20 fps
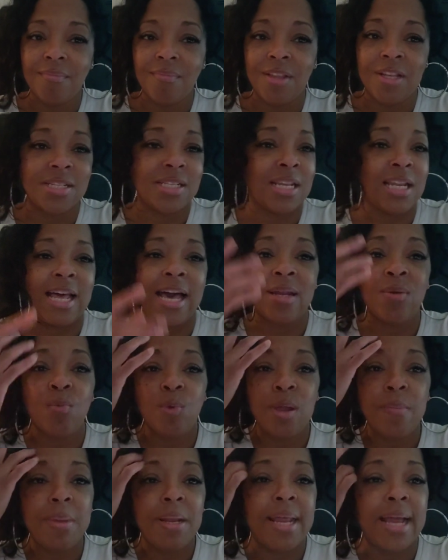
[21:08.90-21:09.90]
There's a lot of
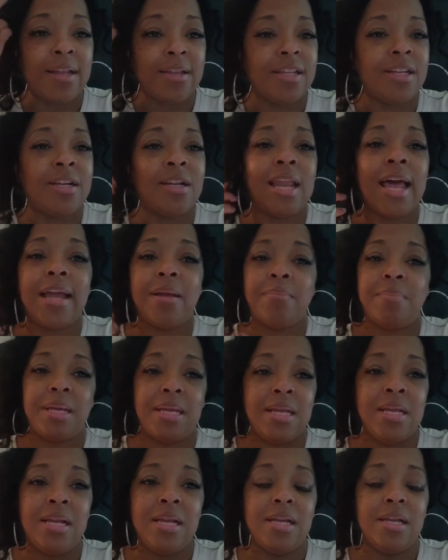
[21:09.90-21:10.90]
women out there like
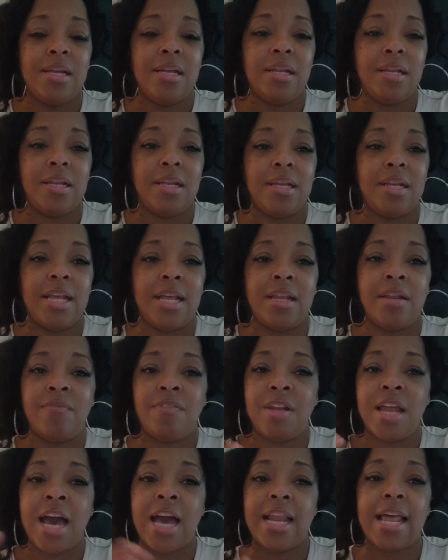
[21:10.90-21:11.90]
me that
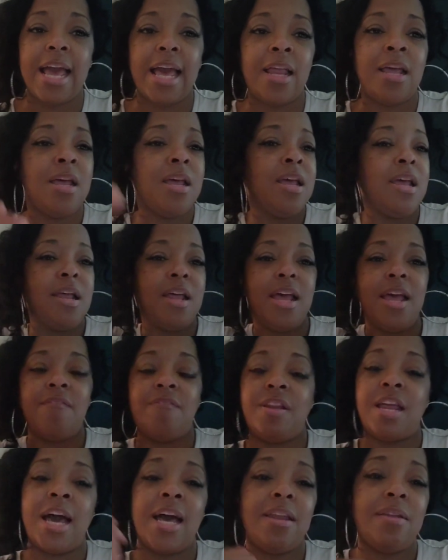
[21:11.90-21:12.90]

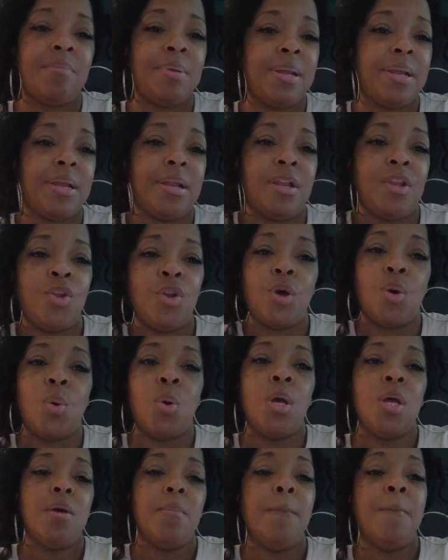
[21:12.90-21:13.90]
have not been,
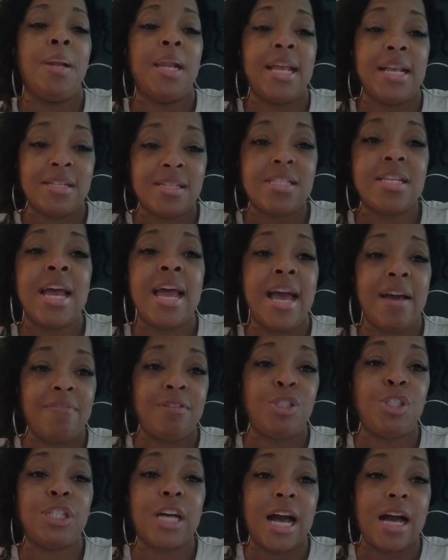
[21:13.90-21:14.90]
blessed to have
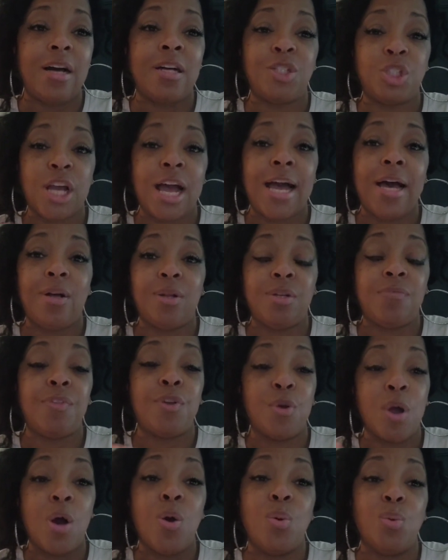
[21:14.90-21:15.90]
a child of
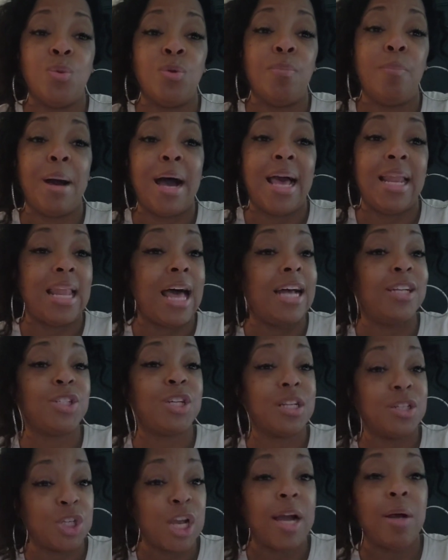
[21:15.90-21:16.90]
their own,
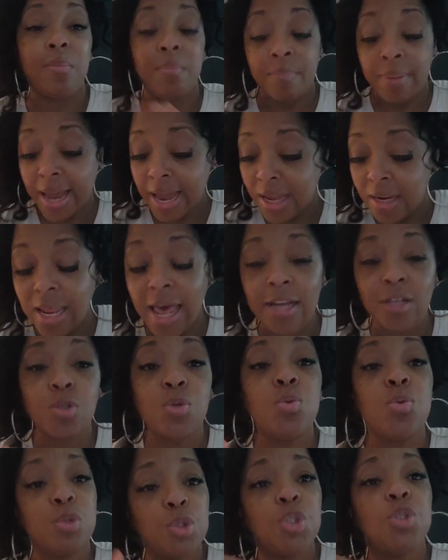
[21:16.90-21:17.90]
biological
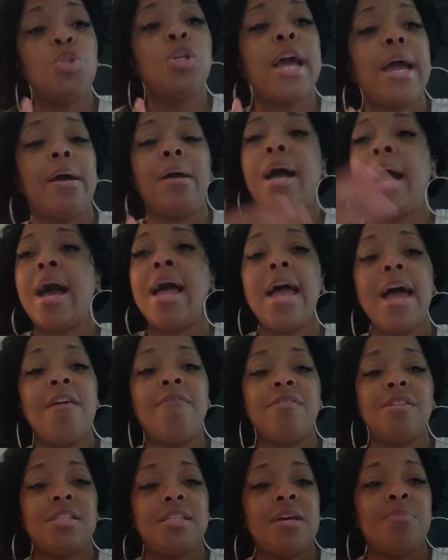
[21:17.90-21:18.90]
child. I
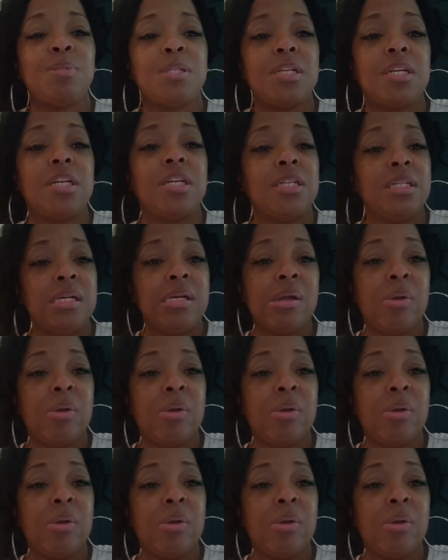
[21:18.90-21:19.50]
have a stepson.